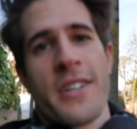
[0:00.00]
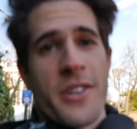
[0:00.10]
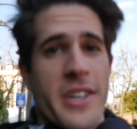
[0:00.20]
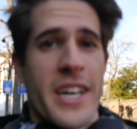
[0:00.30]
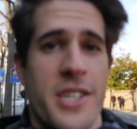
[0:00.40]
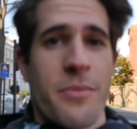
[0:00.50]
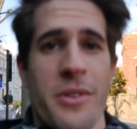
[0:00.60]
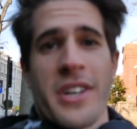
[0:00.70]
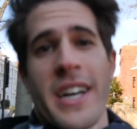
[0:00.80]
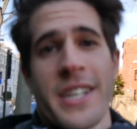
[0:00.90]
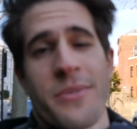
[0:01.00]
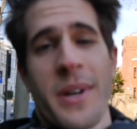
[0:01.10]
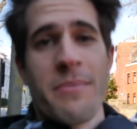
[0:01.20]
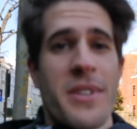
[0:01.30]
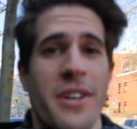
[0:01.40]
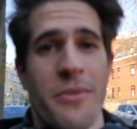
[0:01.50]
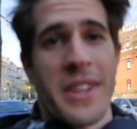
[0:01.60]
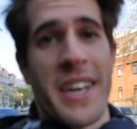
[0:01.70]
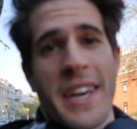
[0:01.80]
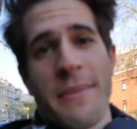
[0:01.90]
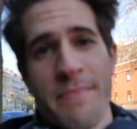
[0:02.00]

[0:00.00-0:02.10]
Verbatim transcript: So I'll catch up with you guys when I'm done with the game.